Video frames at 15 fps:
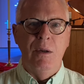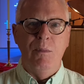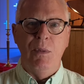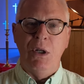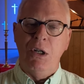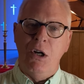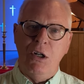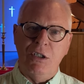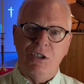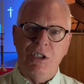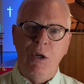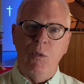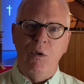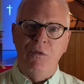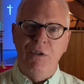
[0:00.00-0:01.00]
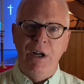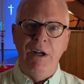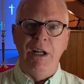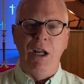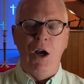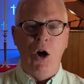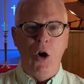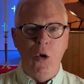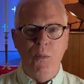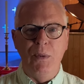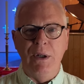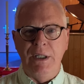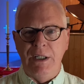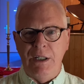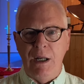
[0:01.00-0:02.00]
Because they were very
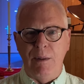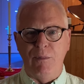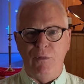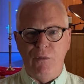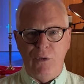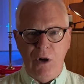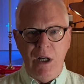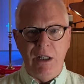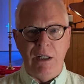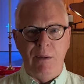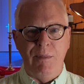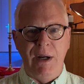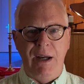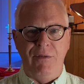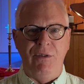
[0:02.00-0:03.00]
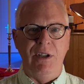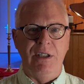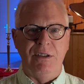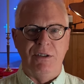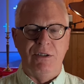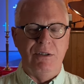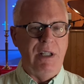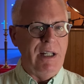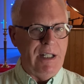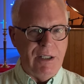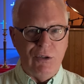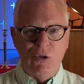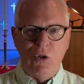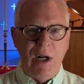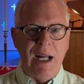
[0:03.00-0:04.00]
open and upfront about this, they
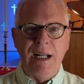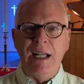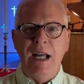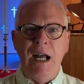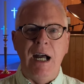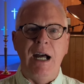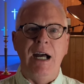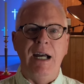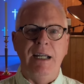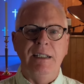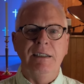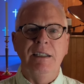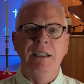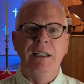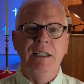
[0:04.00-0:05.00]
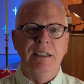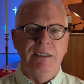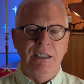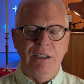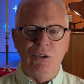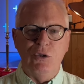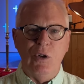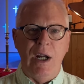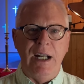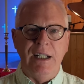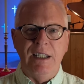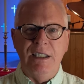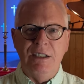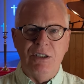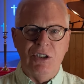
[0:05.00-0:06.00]
didn't try to hide, didn't try to
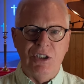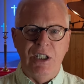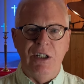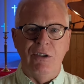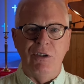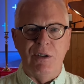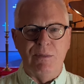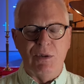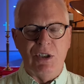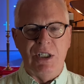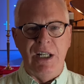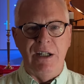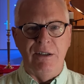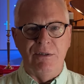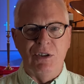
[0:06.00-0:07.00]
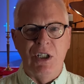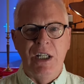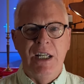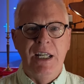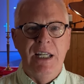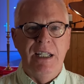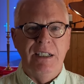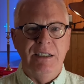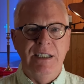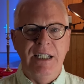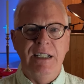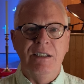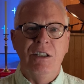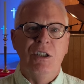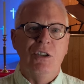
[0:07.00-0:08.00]
conceal themselves,
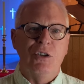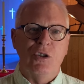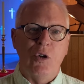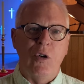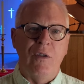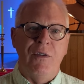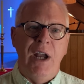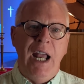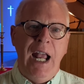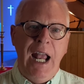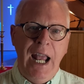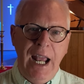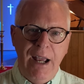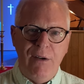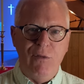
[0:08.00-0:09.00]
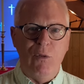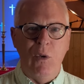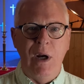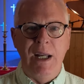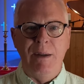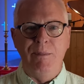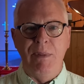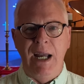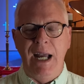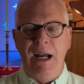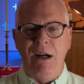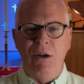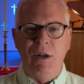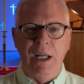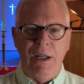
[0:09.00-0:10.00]
didn't sort of halfway
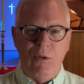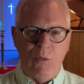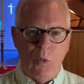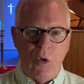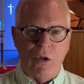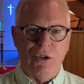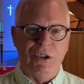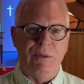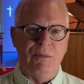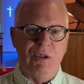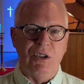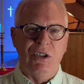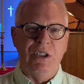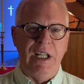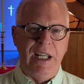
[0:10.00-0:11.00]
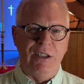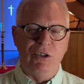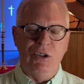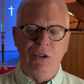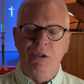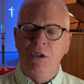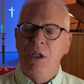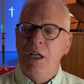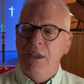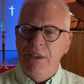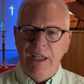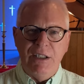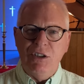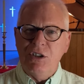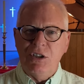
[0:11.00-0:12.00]
bow and worship the statue.
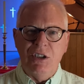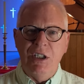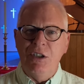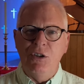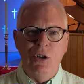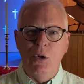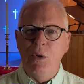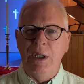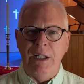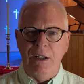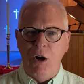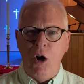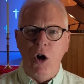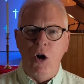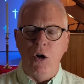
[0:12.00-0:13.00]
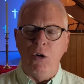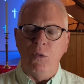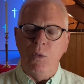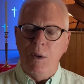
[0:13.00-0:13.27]
They just didn't do it at all.